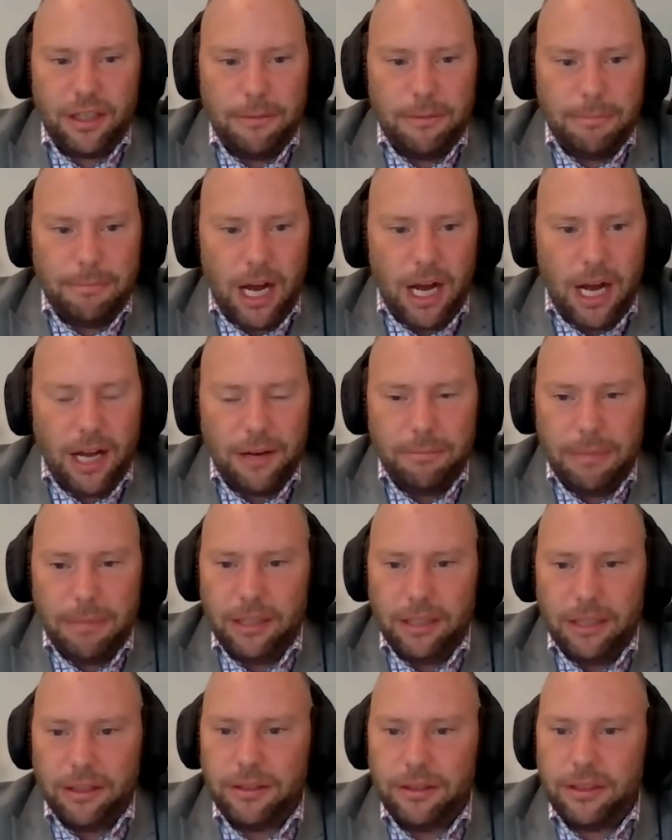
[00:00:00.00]
at Marton
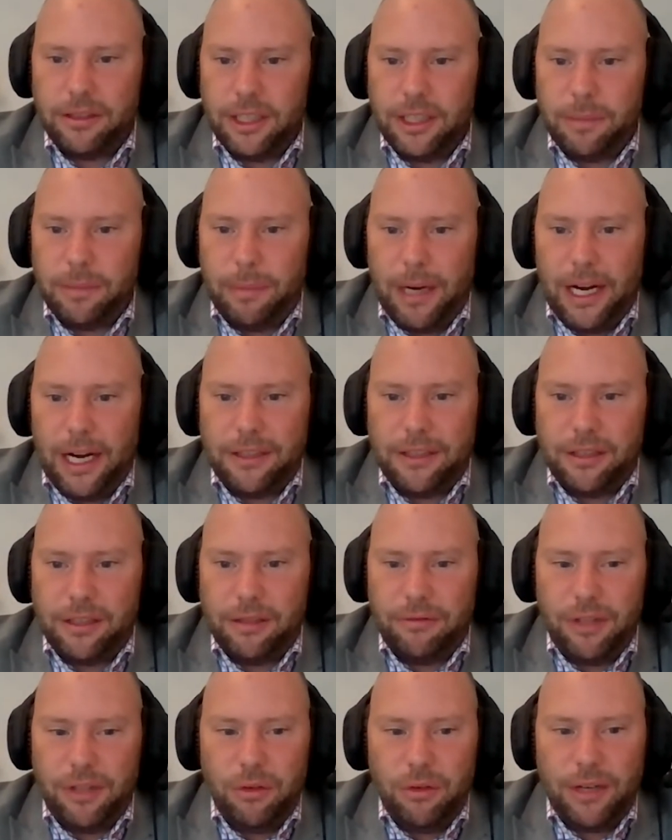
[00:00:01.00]
Mills, as part
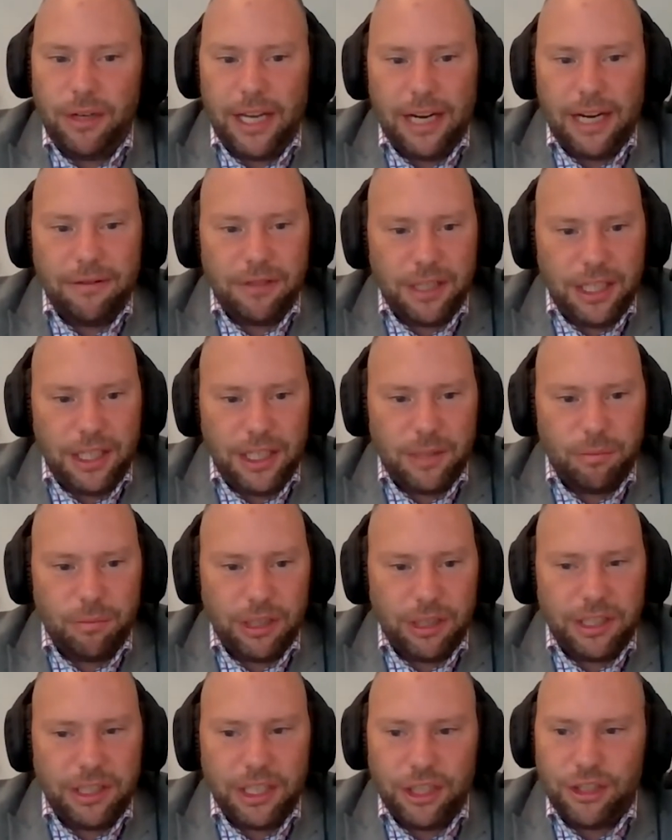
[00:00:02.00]
of the UKFT's
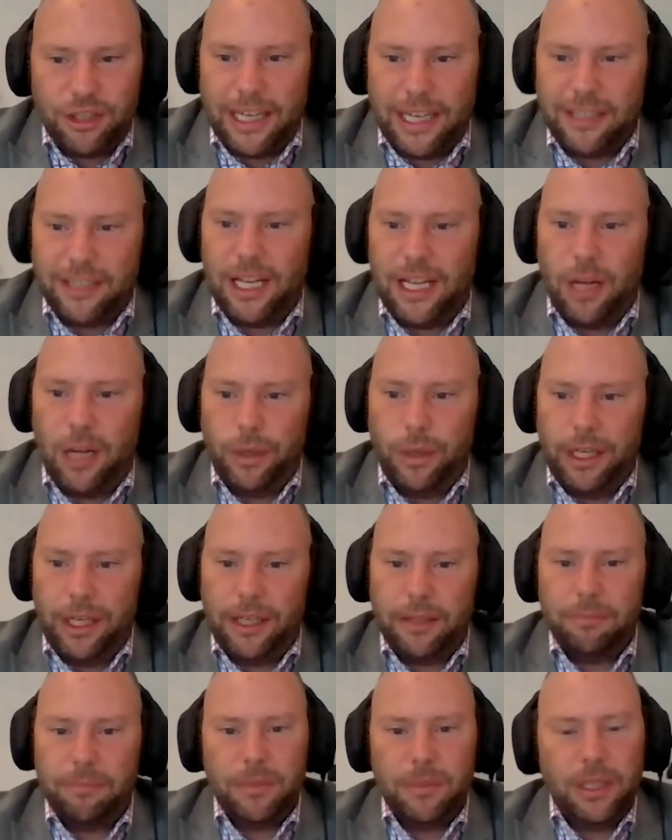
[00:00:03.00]
British Textile Week,
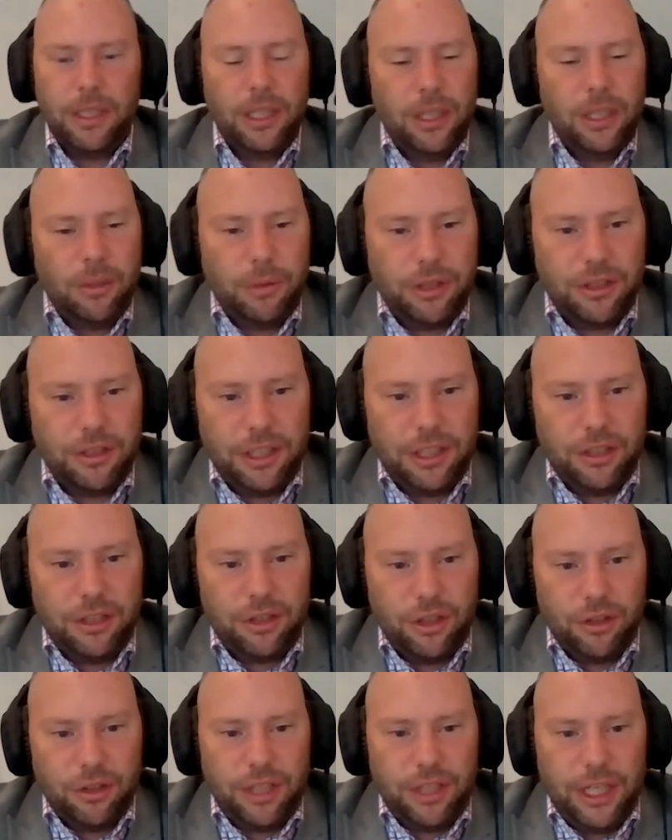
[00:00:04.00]
which is in
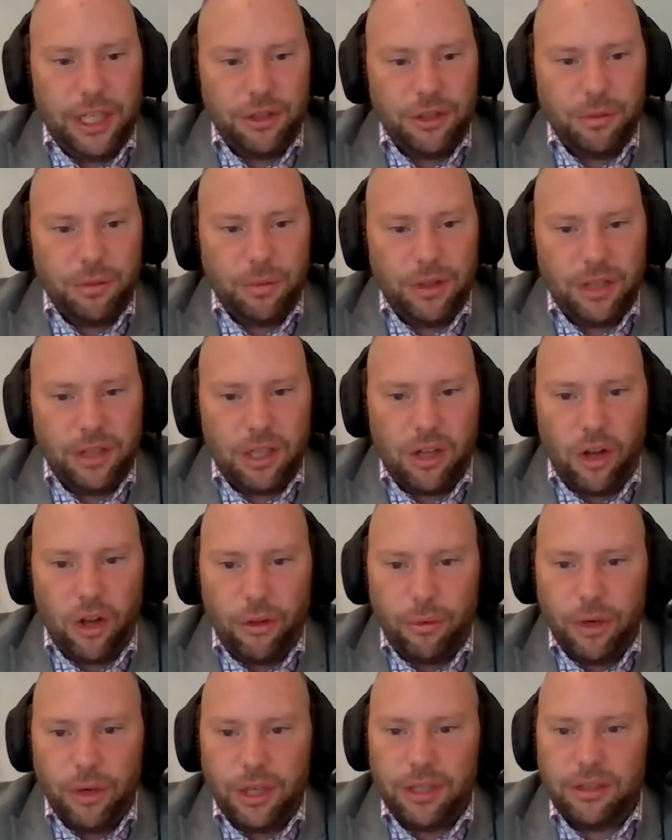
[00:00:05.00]
association with the Cloth
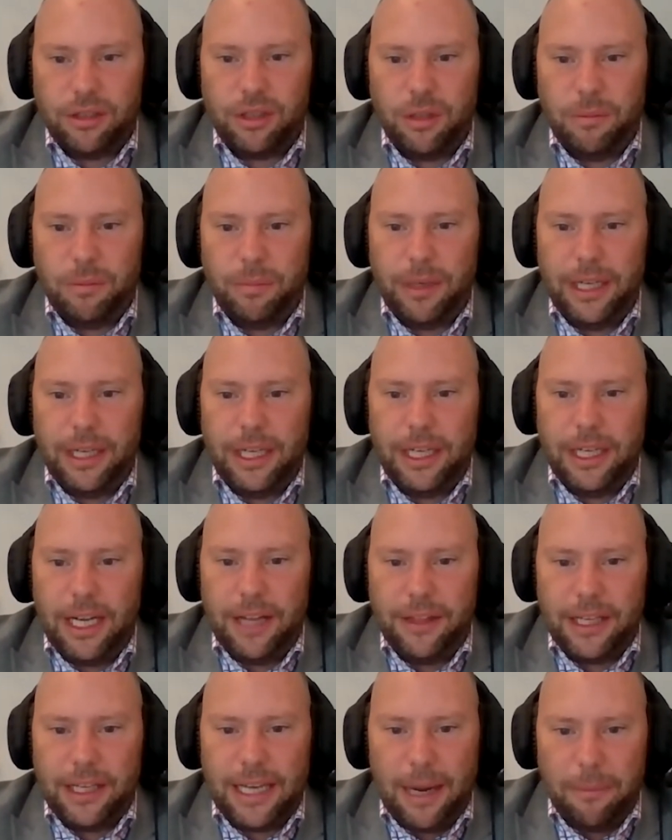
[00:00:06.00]
Workers Company
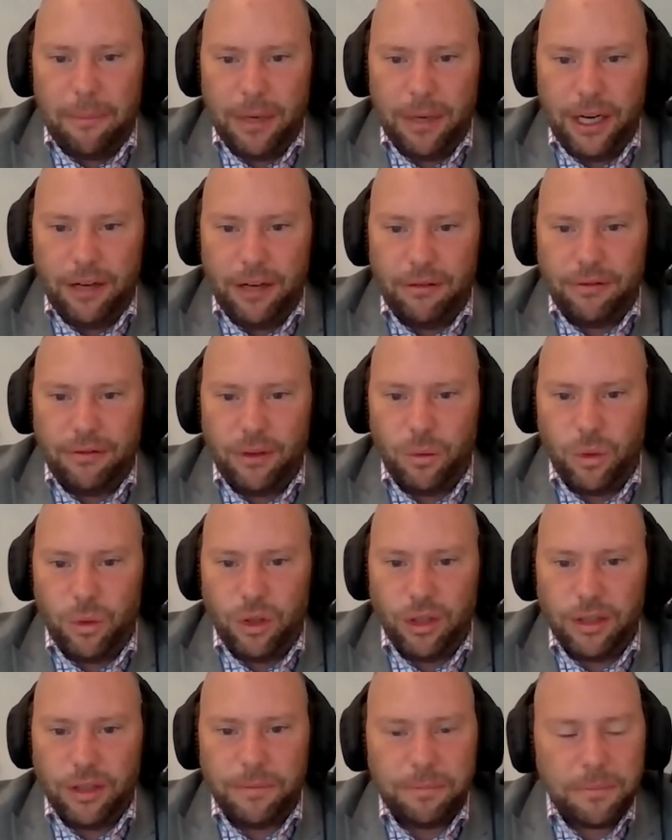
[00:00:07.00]
and the Campaign for
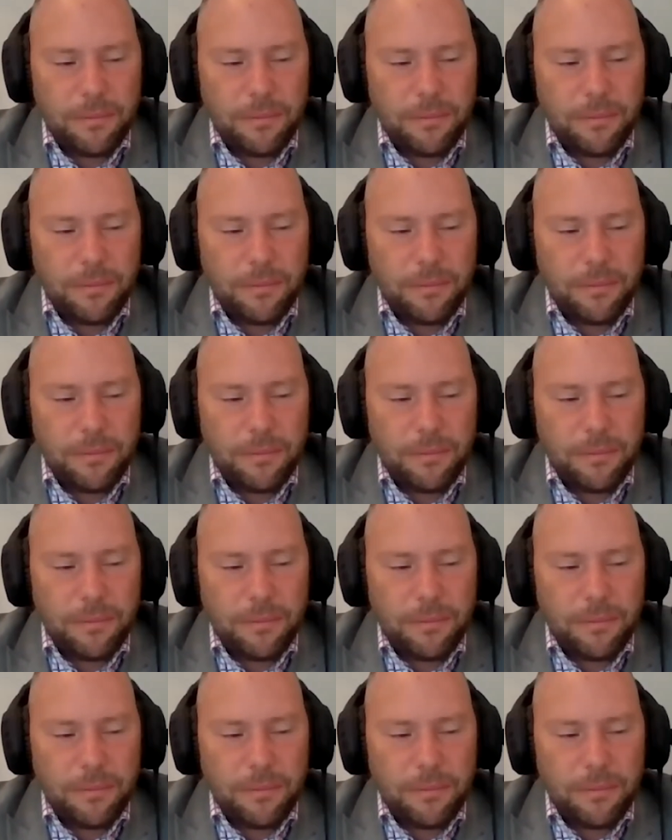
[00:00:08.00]
Wool.